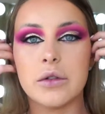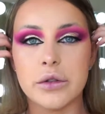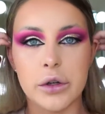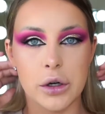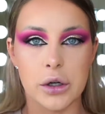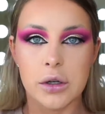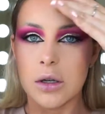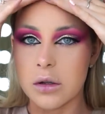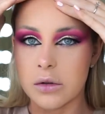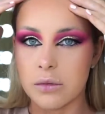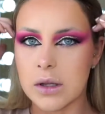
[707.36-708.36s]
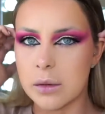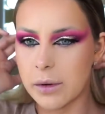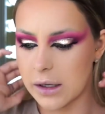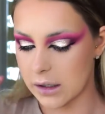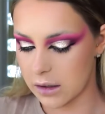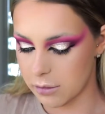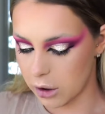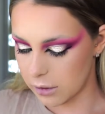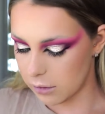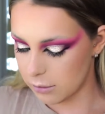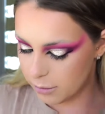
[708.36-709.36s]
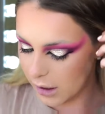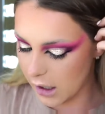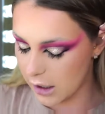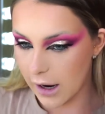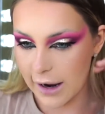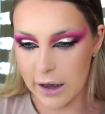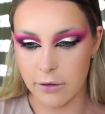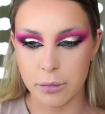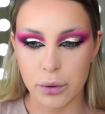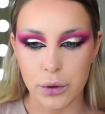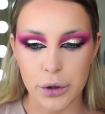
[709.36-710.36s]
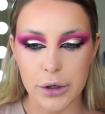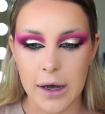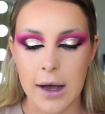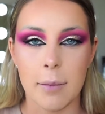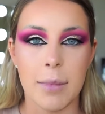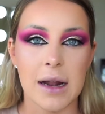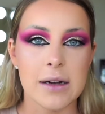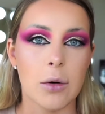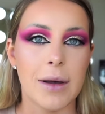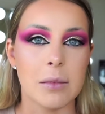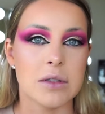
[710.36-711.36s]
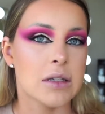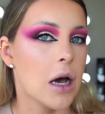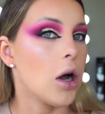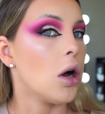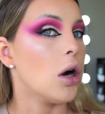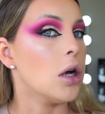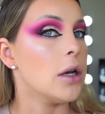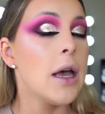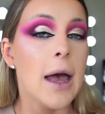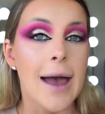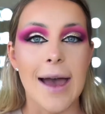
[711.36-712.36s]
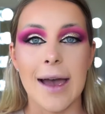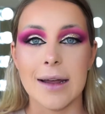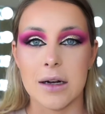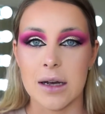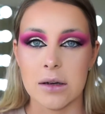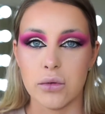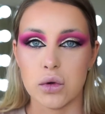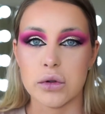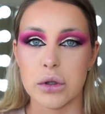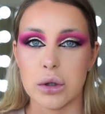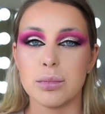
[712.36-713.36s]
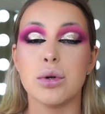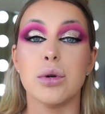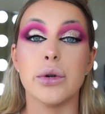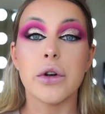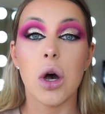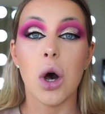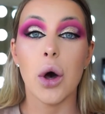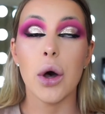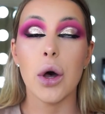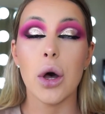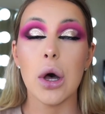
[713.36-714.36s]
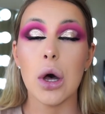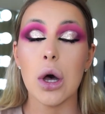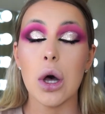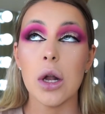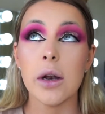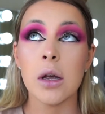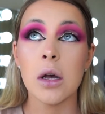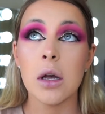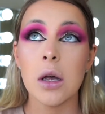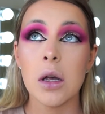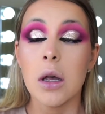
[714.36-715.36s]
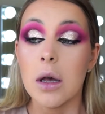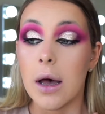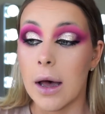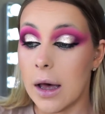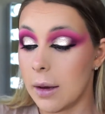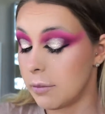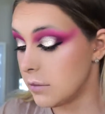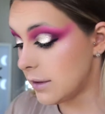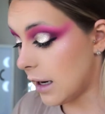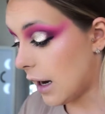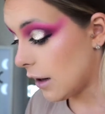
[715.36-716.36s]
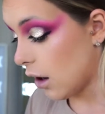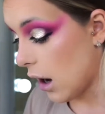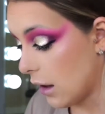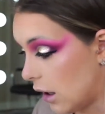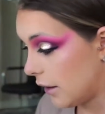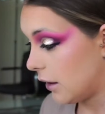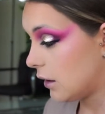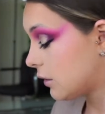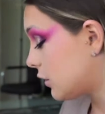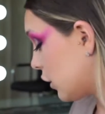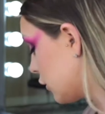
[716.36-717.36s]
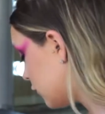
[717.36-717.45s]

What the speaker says: so it looks really weird at the moment, but I have put Bad Gal Bang mascara on, and I have also put on Tarte eyeliner. So